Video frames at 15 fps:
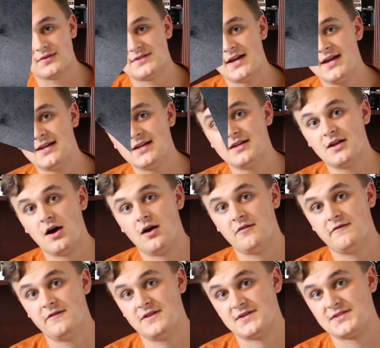taken
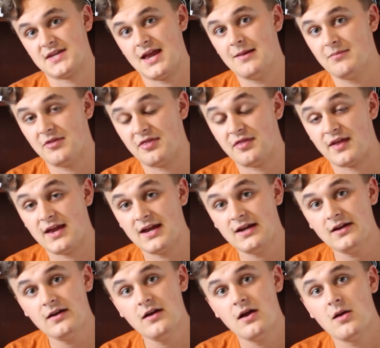of the same
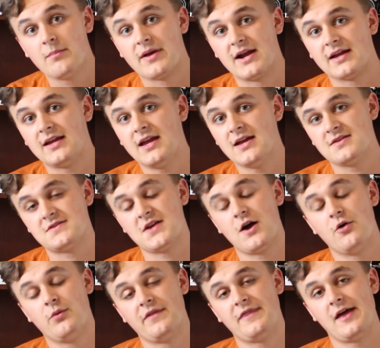thing, but I can't
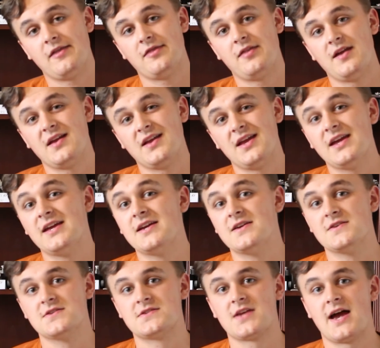tell what that thing
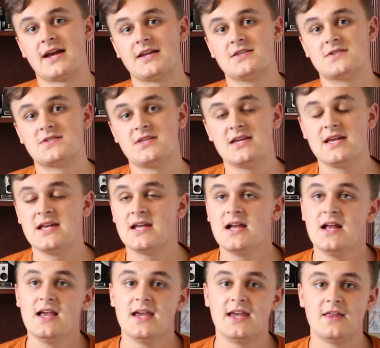is. I can see
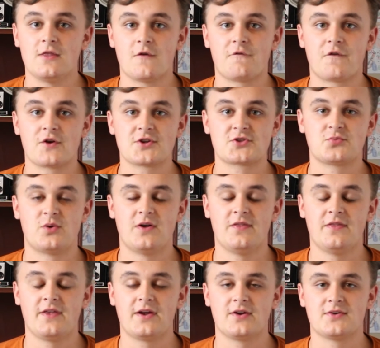in the first
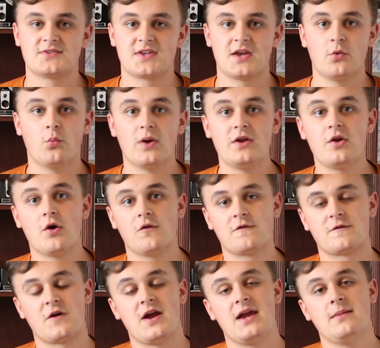one there's a window
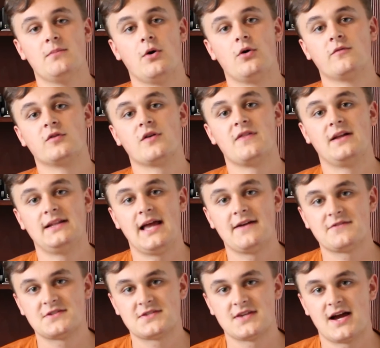frame over in the
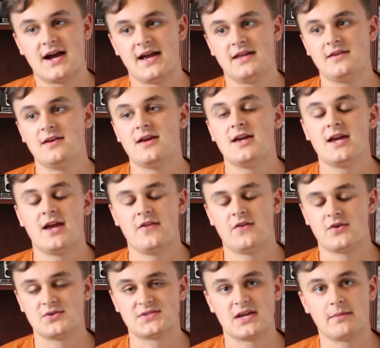left side, and
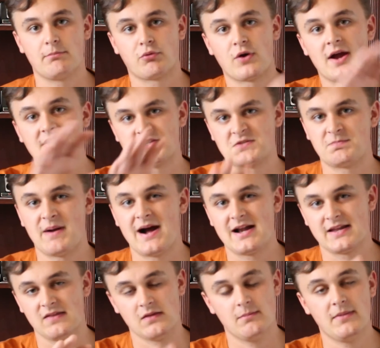there's a bright
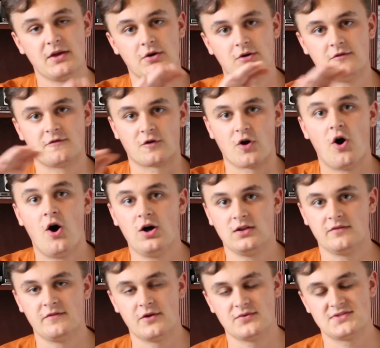spot in the middle for all
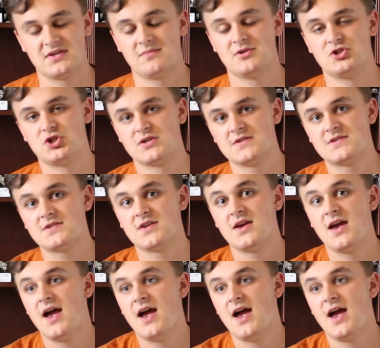of those images.